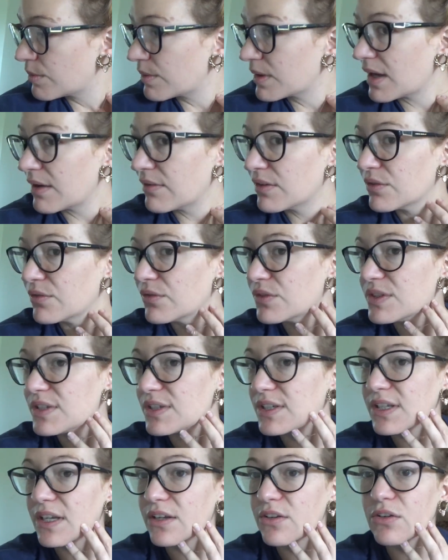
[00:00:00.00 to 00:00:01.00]
we're having for
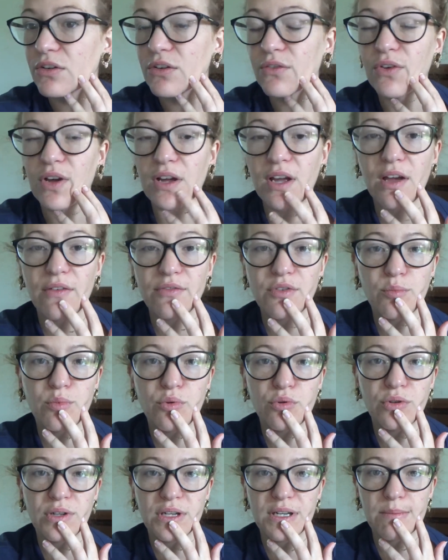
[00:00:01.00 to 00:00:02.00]
dinner yet. I don't know if I have to
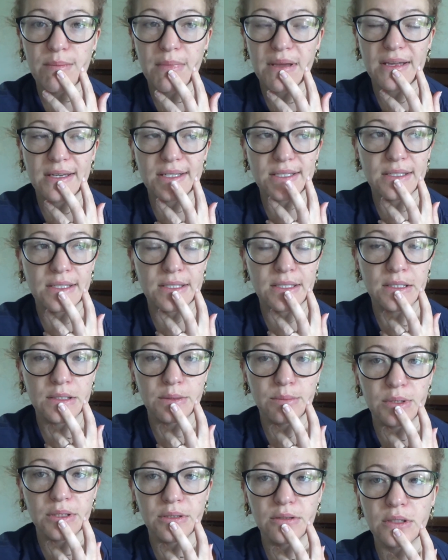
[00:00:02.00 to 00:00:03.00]
pull any meat,
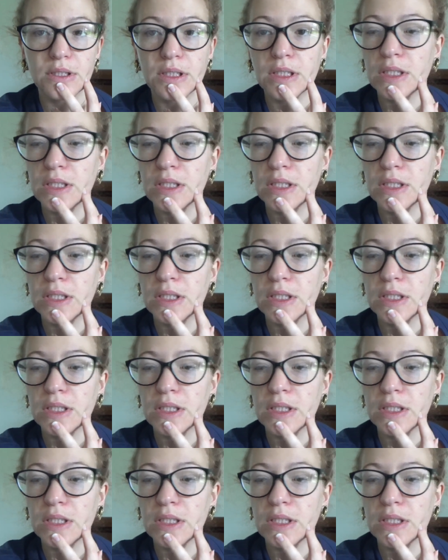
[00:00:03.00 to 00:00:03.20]
but